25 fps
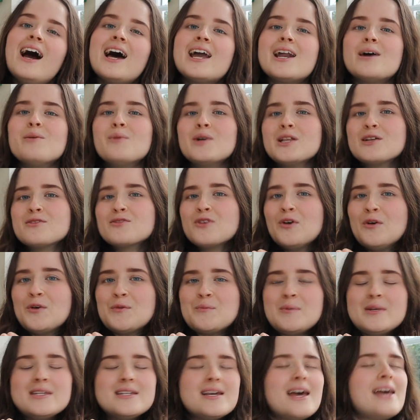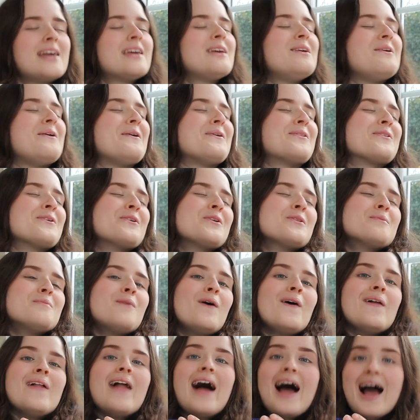and I will of course be taking you through them
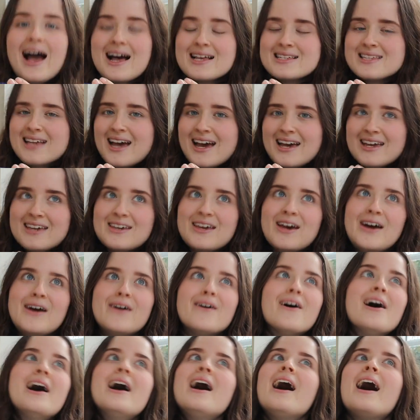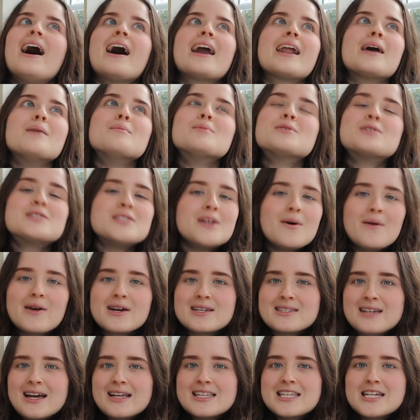all as I go, and I'm so
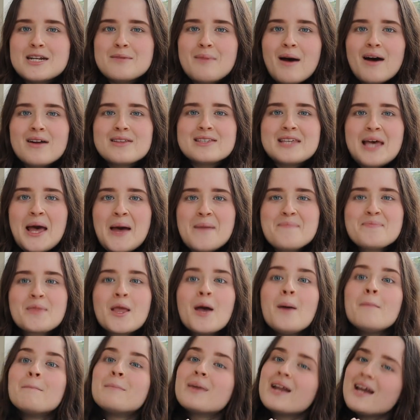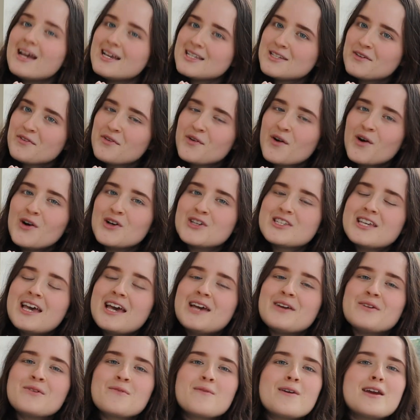excited about it. But it is of course
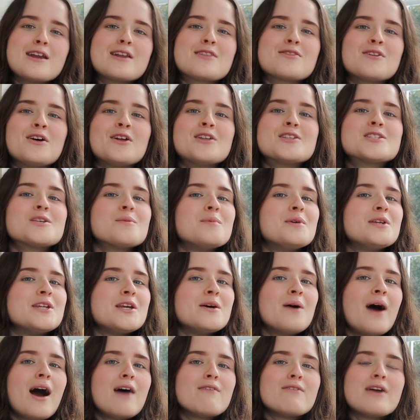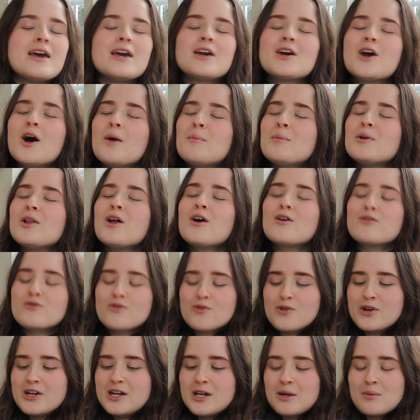a readathon, so we do have a couple
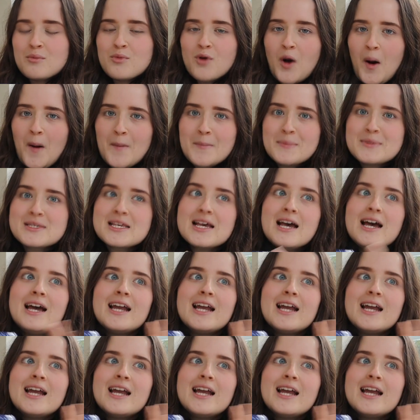of reading prompts.